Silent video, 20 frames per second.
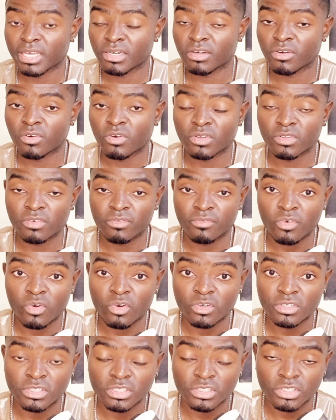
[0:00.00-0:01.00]
on, you fall
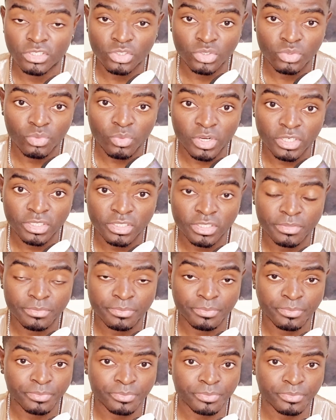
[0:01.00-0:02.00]
in a situation,
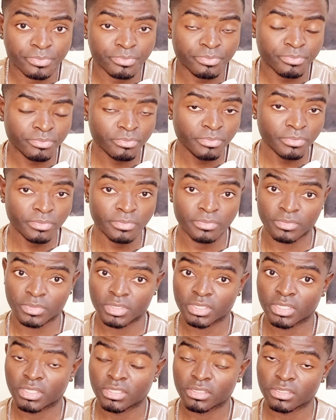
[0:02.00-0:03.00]

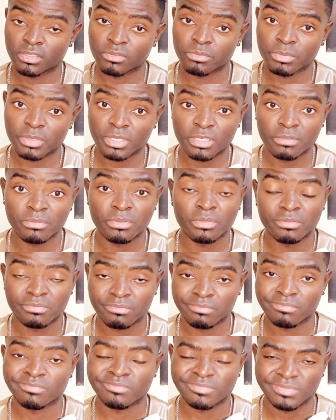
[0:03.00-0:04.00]
you'll be able,
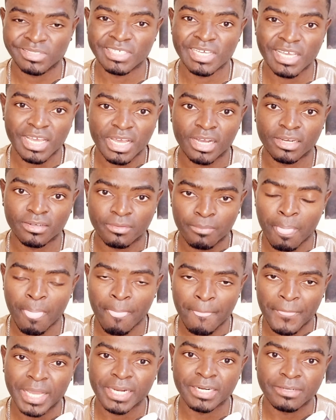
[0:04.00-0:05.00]
yeah,
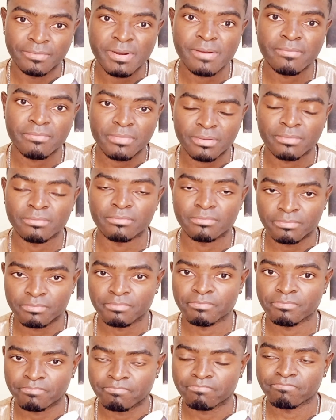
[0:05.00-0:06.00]
I remember.
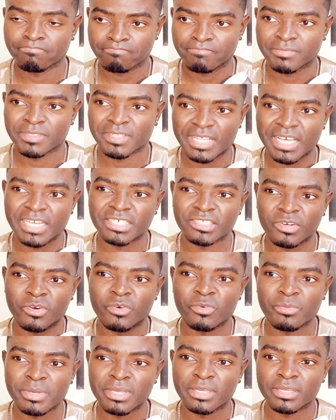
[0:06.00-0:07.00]
They told
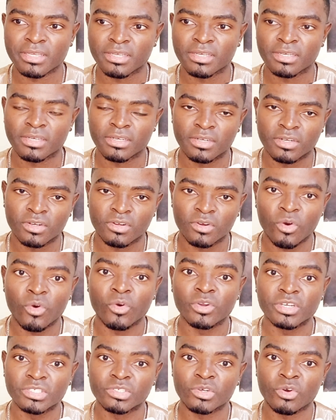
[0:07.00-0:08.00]
me, or
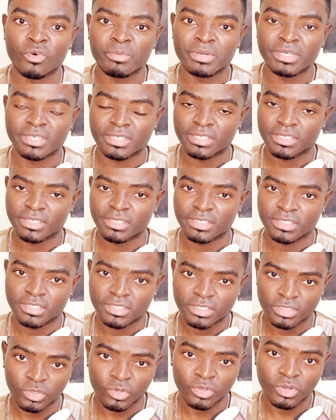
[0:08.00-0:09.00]
he told me.
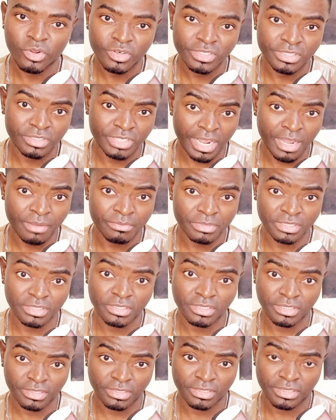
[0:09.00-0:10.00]
So knowledge comes
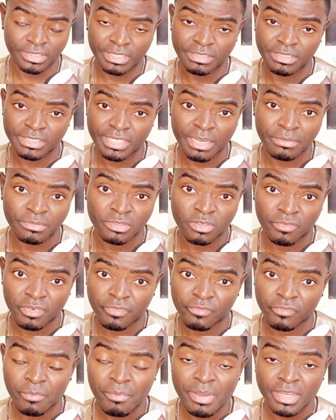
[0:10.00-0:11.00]
in terms of
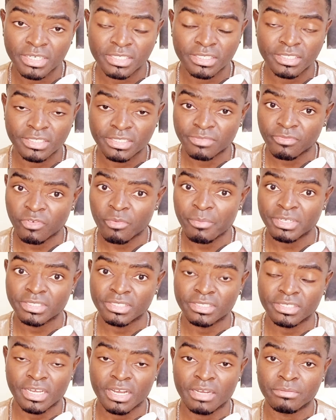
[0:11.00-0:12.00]
information.
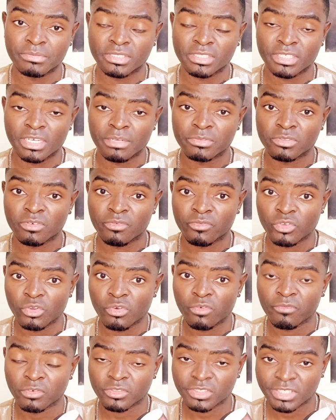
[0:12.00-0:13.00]
Information comes in terms of you
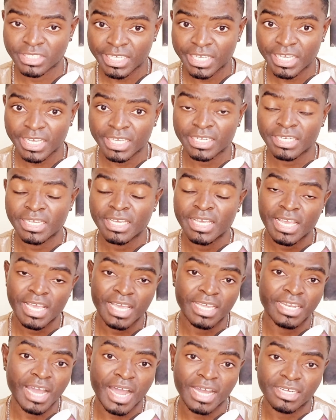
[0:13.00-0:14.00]
for seeking
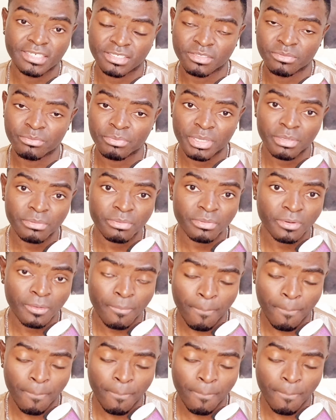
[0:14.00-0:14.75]
and asking people.